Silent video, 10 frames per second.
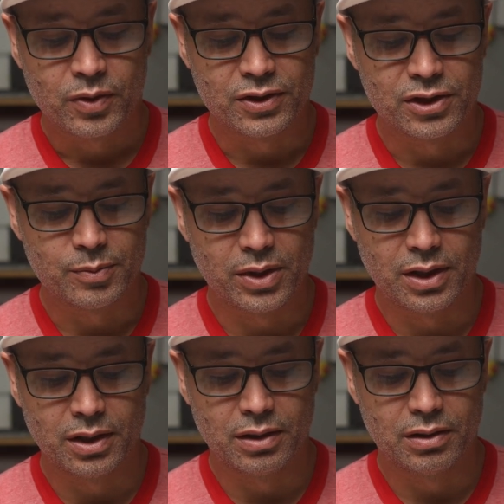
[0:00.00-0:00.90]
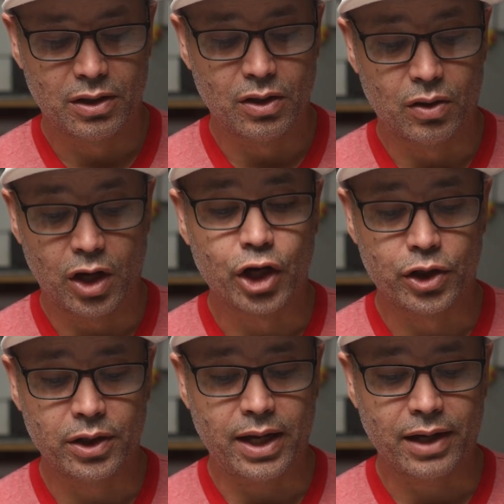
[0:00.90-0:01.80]
this has been, a
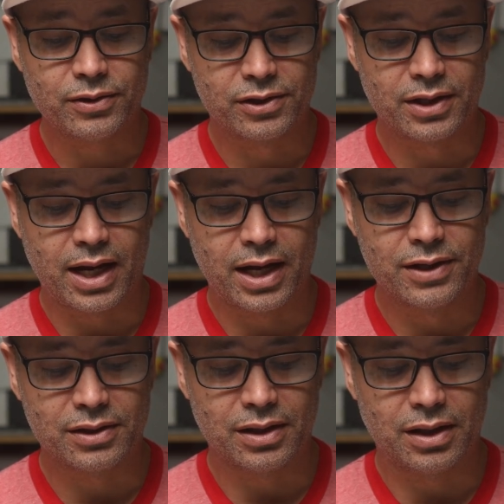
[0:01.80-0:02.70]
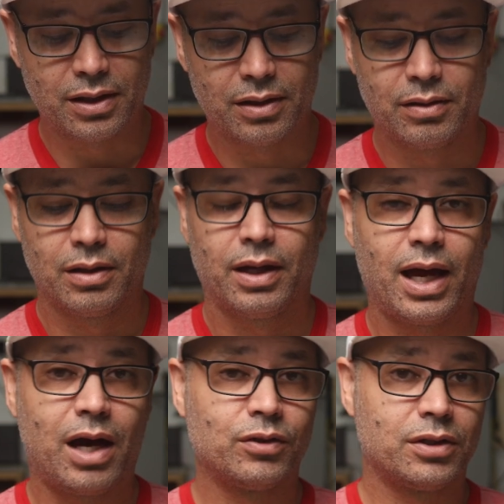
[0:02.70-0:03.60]
good exercise in
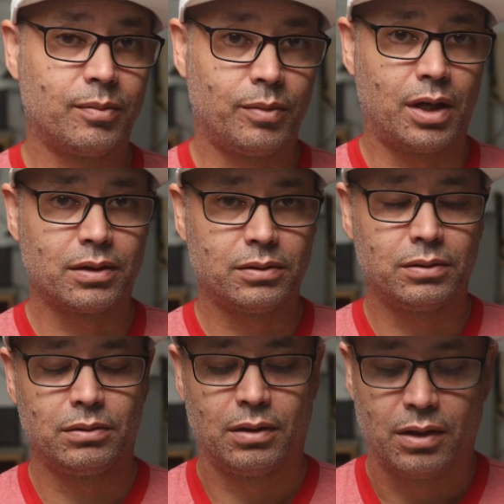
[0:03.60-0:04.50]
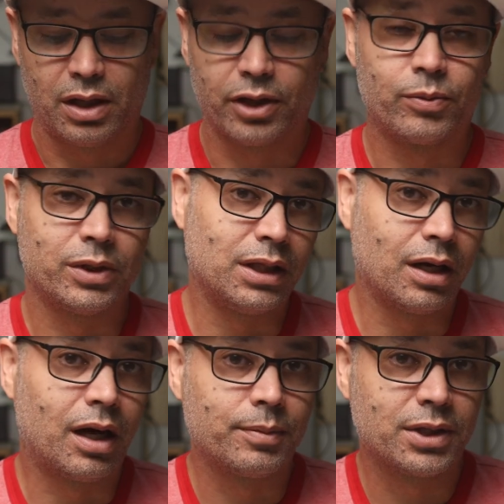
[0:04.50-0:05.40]
how to model a 3D
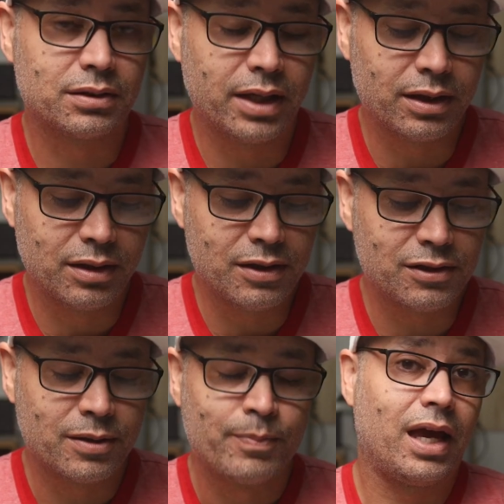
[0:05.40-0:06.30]
object like this.